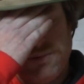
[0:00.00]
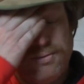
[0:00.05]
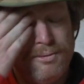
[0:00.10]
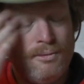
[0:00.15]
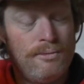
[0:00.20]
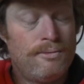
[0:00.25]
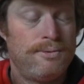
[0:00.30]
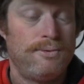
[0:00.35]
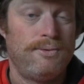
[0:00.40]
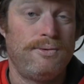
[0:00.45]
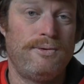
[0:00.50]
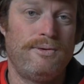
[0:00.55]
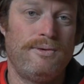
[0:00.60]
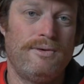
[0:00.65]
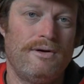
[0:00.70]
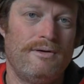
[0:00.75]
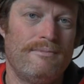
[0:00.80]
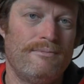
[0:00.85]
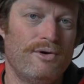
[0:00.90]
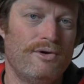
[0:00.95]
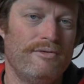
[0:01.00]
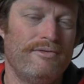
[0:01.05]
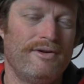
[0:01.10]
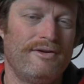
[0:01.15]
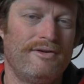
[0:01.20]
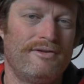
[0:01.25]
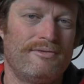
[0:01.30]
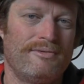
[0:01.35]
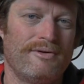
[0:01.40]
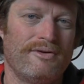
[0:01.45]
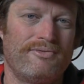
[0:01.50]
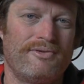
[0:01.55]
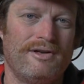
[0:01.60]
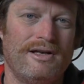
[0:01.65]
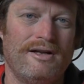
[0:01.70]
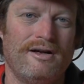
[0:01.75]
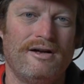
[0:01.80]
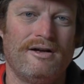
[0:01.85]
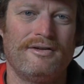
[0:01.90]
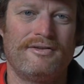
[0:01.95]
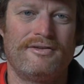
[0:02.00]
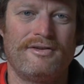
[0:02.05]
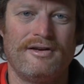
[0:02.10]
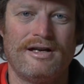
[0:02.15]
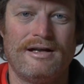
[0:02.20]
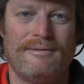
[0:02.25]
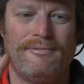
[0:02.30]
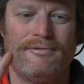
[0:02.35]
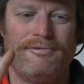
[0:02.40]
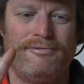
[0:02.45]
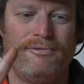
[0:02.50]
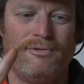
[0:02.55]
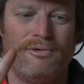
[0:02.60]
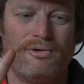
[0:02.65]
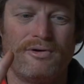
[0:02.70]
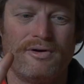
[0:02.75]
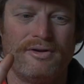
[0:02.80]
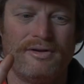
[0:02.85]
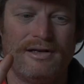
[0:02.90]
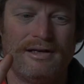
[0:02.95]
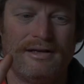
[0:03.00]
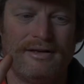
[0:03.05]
Whew. Moving swiftly on to number 4 on the